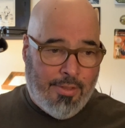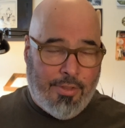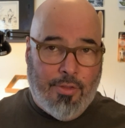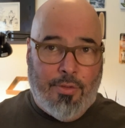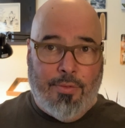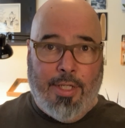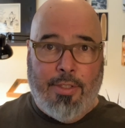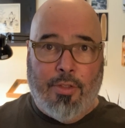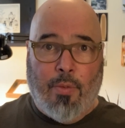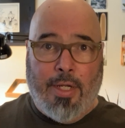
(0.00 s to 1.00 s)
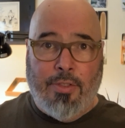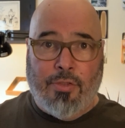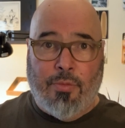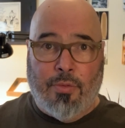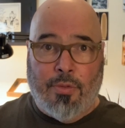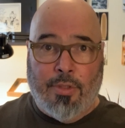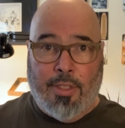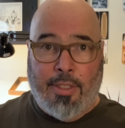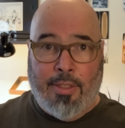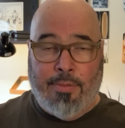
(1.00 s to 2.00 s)
you know, into grade
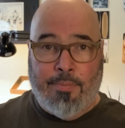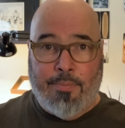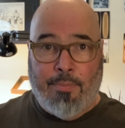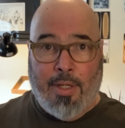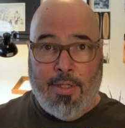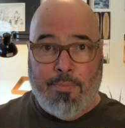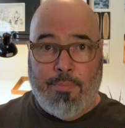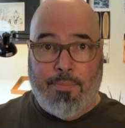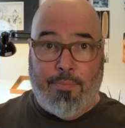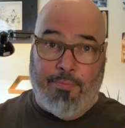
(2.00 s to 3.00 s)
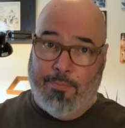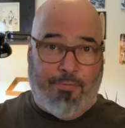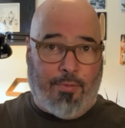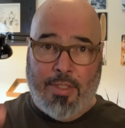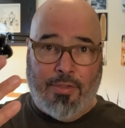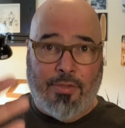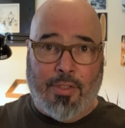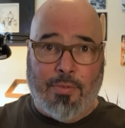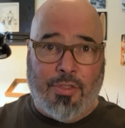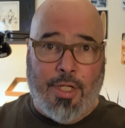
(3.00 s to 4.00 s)
school, my friend since
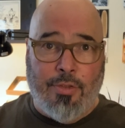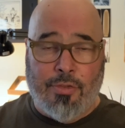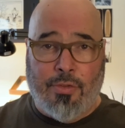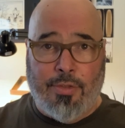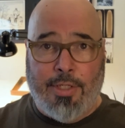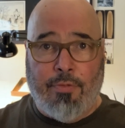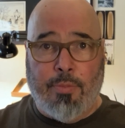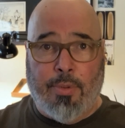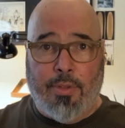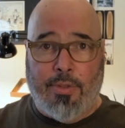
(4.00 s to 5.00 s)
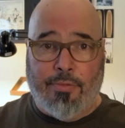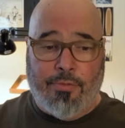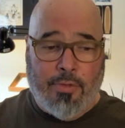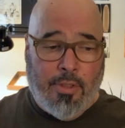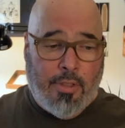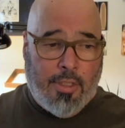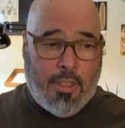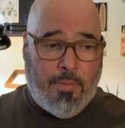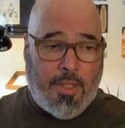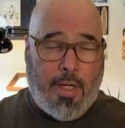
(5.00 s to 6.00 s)
I was 10 years old, Avery Burns,
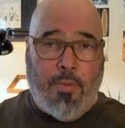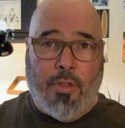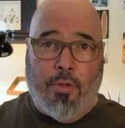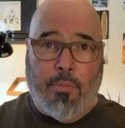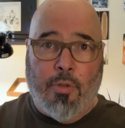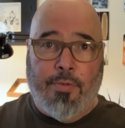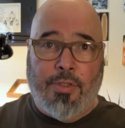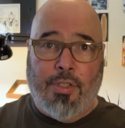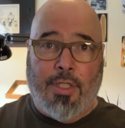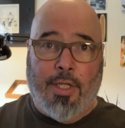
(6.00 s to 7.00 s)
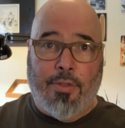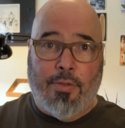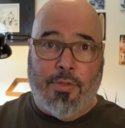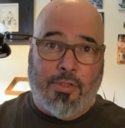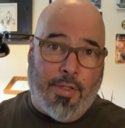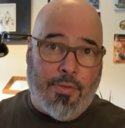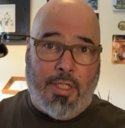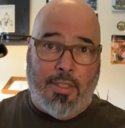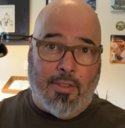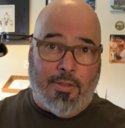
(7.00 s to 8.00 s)
him and I would go to movies together. And this other
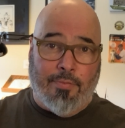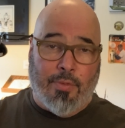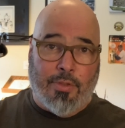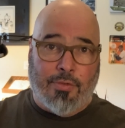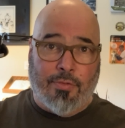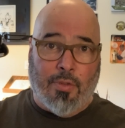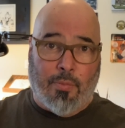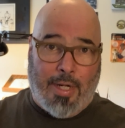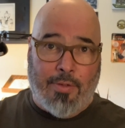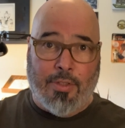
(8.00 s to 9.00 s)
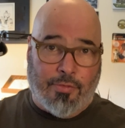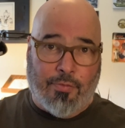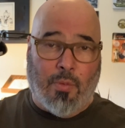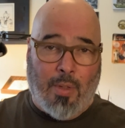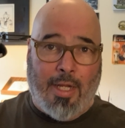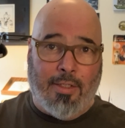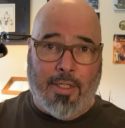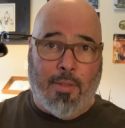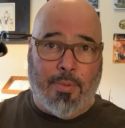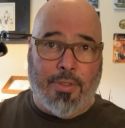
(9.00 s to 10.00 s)
kid that lived with us, around us for a while, a
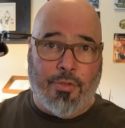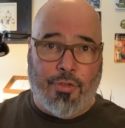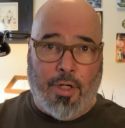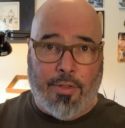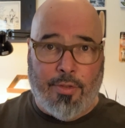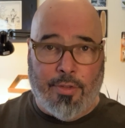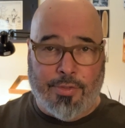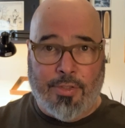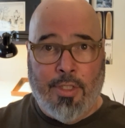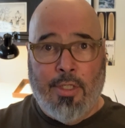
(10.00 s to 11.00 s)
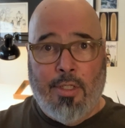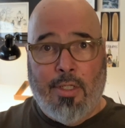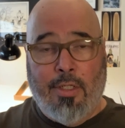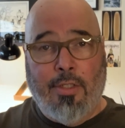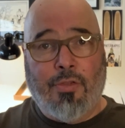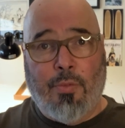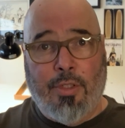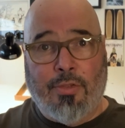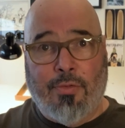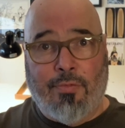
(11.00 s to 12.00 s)
couple of years, John Hurst, and us three
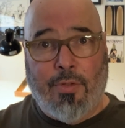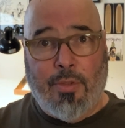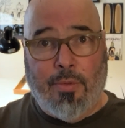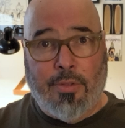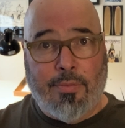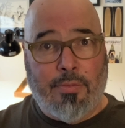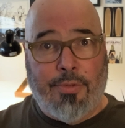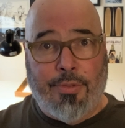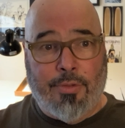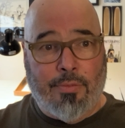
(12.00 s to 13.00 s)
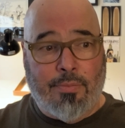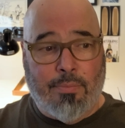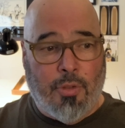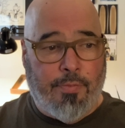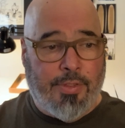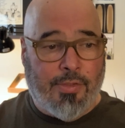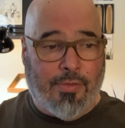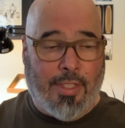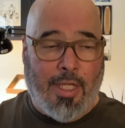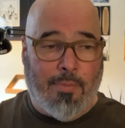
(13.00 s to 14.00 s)
used to frequent, you know, movies as
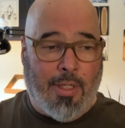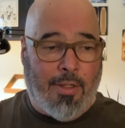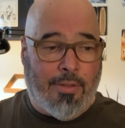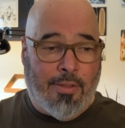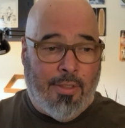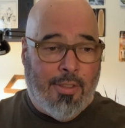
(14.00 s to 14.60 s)
they came out